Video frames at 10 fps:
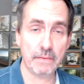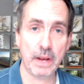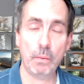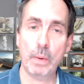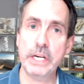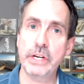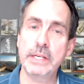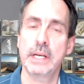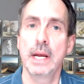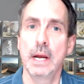of it, which
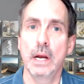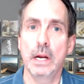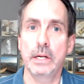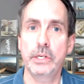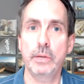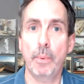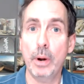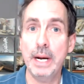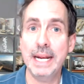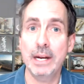is to
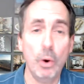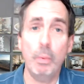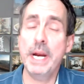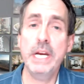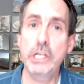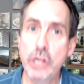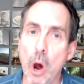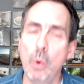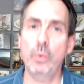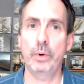put in who we
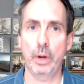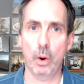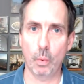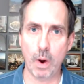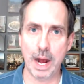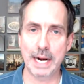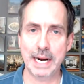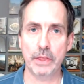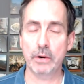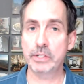don't want.
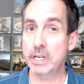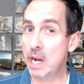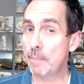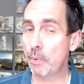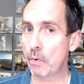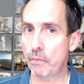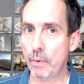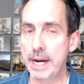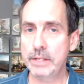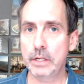Now, there's a number of
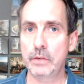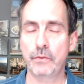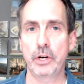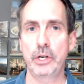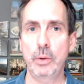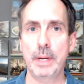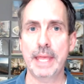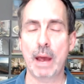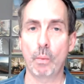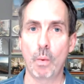reasons for doing
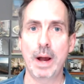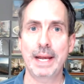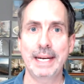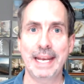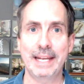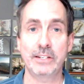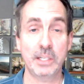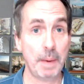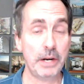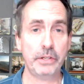that. One is,
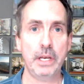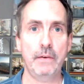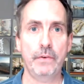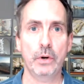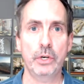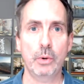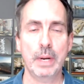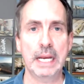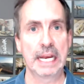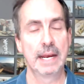especially if you're
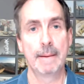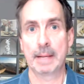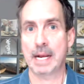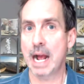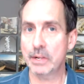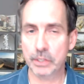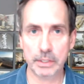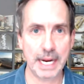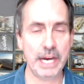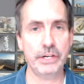doing
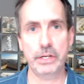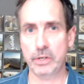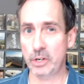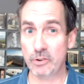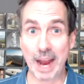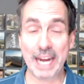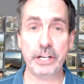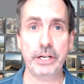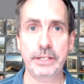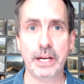consultations or
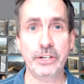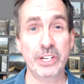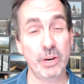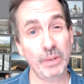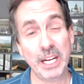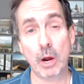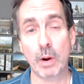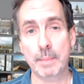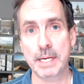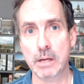strategy sessions, you really don't
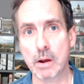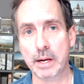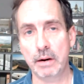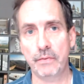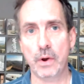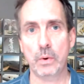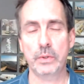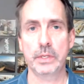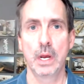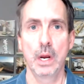want to be talking to
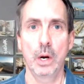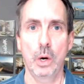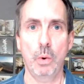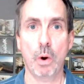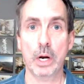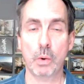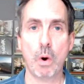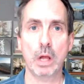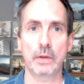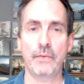folks who aren't
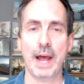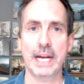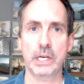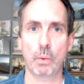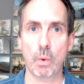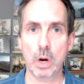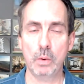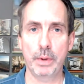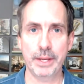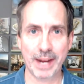qualified to
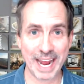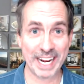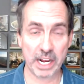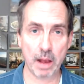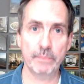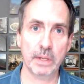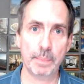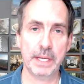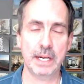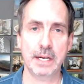work with you. Kind of gums
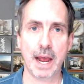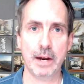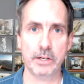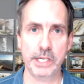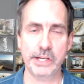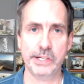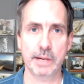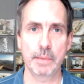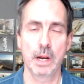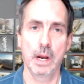up the entire
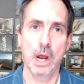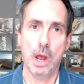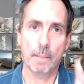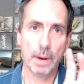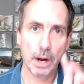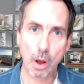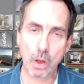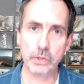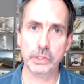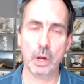system. But
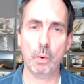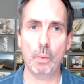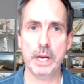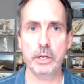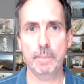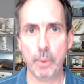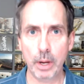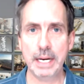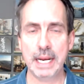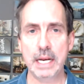also, when you
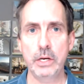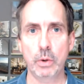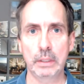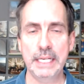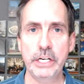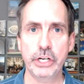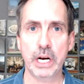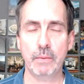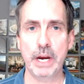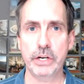put in your lead
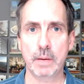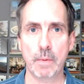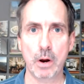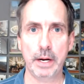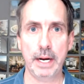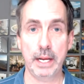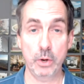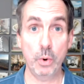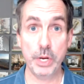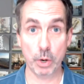generation marketing
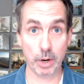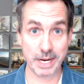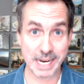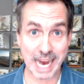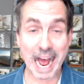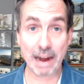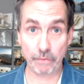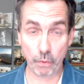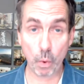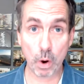who you're
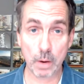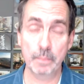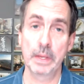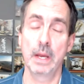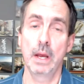not for,